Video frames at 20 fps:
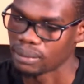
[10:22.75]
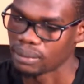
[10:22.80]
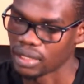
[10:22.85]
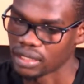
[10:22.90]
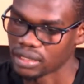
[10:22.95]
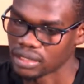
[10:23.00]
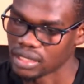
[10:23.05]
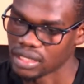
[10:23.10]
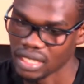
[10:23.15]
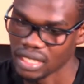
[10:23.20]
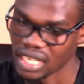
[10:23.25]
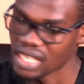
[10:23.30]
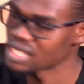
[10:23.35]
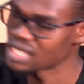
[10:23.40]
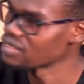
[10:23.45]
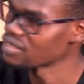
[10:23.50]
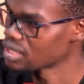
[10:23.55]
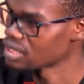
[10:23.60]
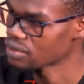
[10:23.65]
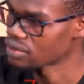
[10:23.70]
But in the
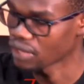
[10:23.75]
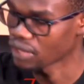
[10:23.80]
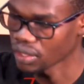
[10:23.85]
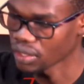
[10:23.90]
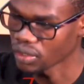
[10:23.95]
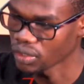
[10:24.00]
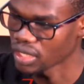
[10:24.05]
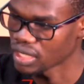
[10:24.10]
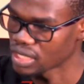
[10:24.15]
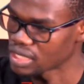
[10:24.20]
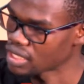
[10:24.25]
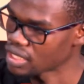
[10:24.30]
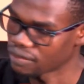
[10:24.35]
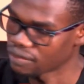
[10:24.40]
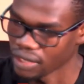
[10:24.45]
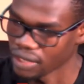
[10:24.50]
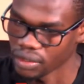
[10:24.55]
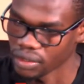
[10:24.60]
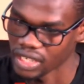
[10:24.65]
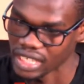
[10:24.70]
last final
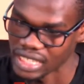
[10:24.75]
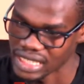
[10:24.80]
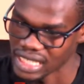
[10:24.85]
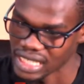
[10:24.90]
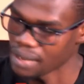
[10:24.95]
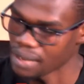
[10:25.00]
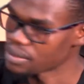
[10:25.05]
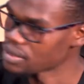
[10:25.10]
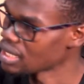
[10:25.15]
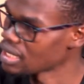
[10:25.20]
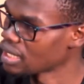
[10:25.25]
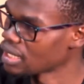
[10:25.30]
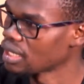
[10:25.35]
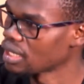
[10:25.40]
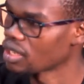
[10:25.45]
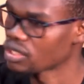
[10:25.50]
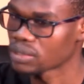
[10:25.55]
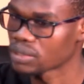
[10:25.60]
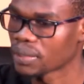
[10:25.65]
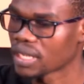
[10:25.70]
exams,
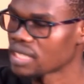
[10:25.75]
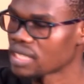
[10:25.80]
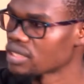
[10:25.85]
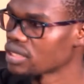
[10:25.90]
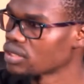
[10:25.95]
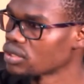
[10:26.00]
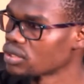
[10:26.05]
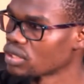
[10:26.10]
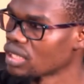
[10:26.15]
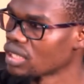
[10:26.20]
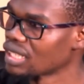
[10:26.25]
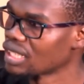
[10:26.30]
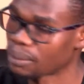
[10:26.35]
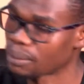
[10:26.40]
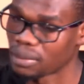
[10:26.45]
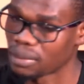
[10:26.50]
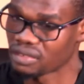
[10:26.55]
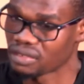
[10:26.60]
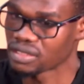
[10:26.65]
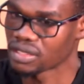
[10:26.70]
I was managing to get
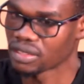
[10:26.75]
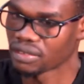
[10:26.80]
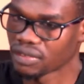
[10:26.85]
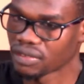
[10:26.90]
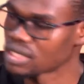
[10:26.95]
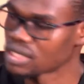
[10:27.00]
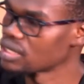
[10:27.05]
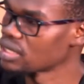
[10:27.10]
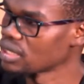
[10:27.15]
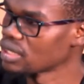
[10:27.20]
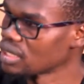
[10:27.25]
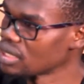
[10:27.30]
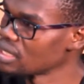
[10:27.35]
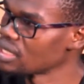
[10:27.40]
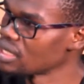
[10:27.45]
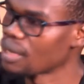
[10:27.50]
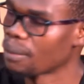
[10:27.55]
above 7. But